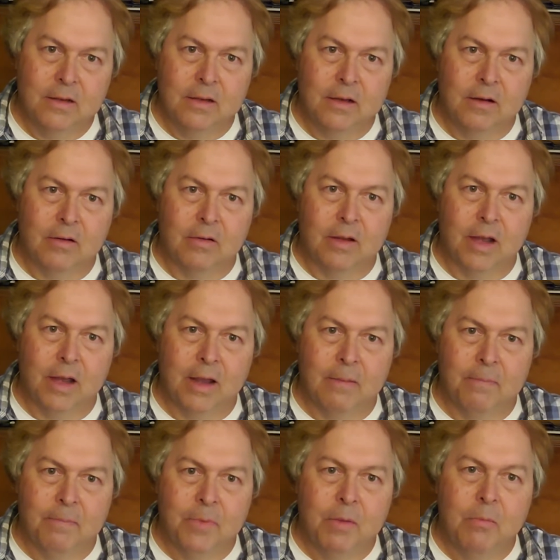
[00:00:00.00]
Okay,
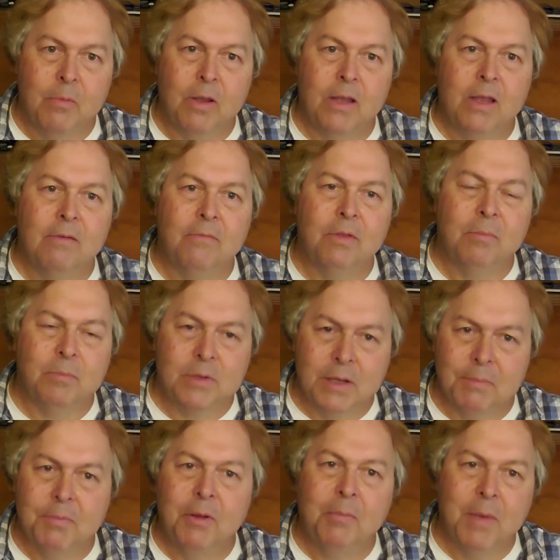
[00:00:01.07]
we give them
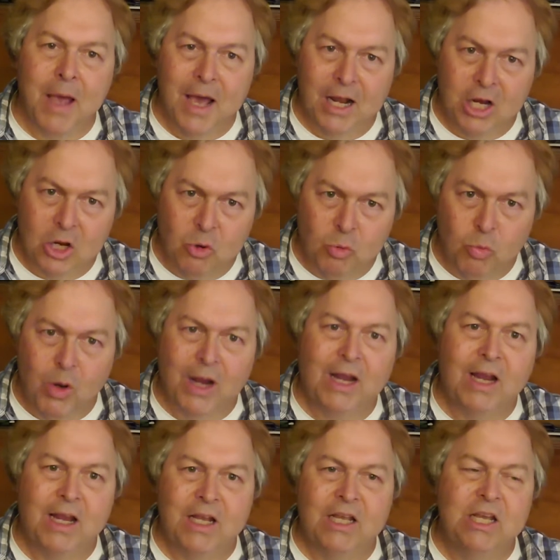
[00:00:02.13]
diplomatic
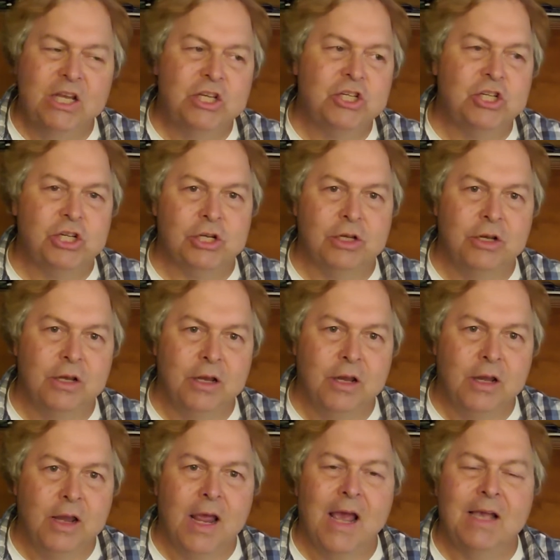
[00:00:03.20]
recognition
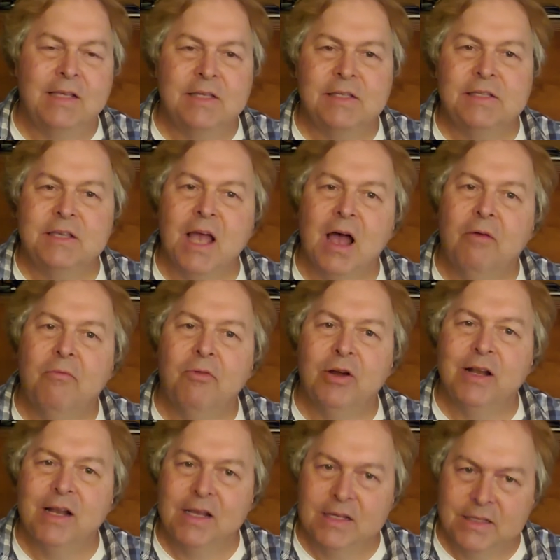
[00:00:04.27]
as
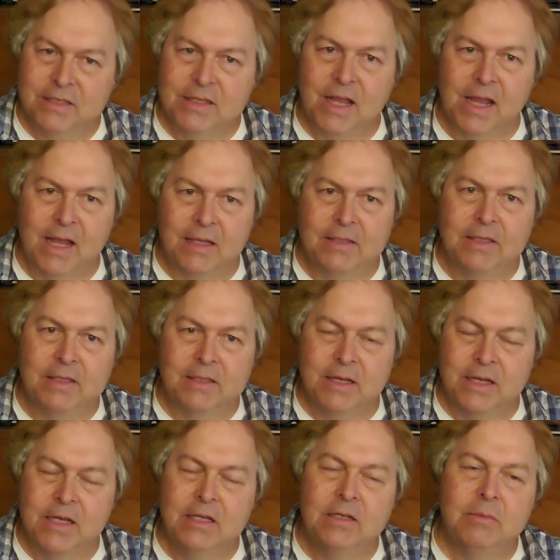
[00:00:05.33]
sovereign states, as
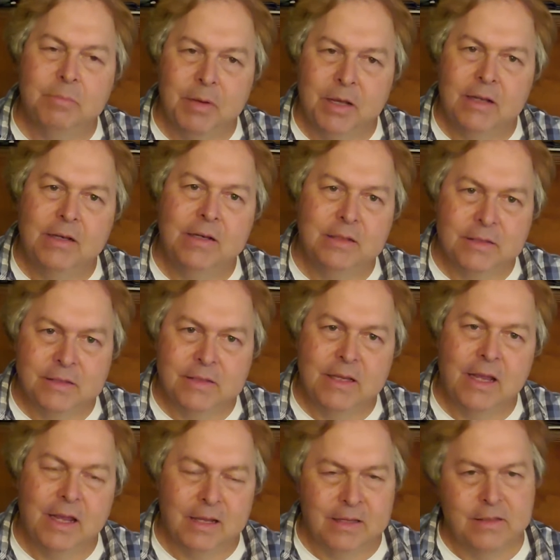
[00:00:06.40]
independent
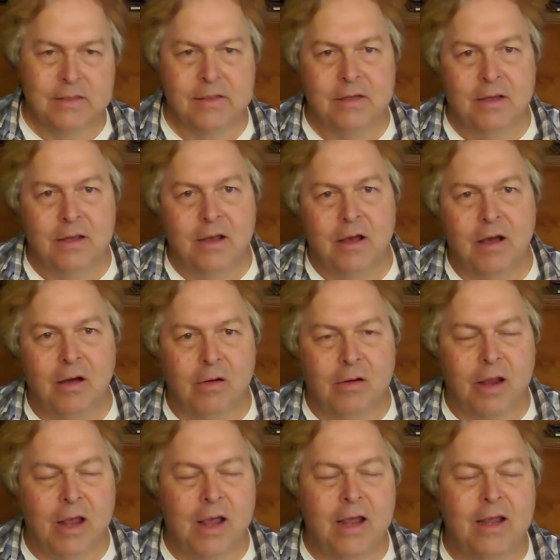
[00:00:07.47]
states.
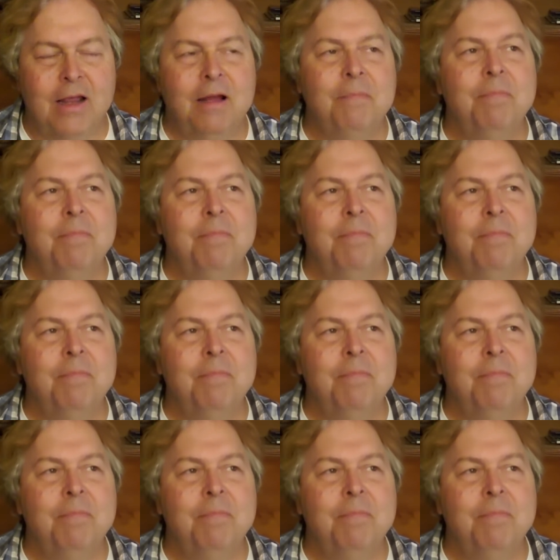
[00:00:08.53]
Okay,